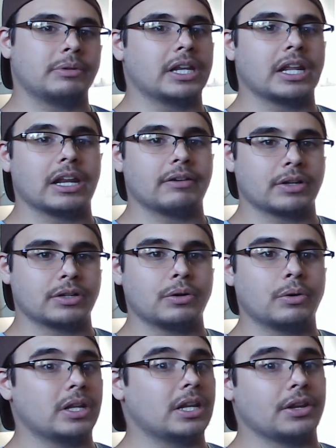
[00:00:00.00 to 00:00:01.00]
he didn't have a
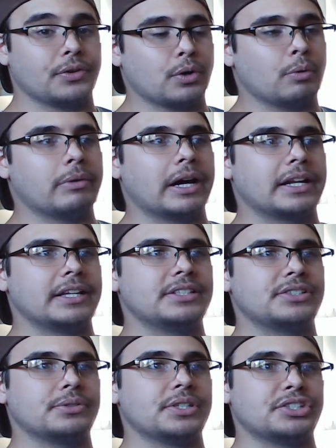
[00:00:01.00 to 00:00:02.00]
code, he didn't know about it,
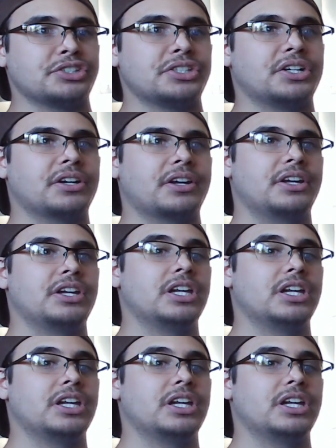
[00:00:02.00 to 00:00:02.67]
so he's stuck.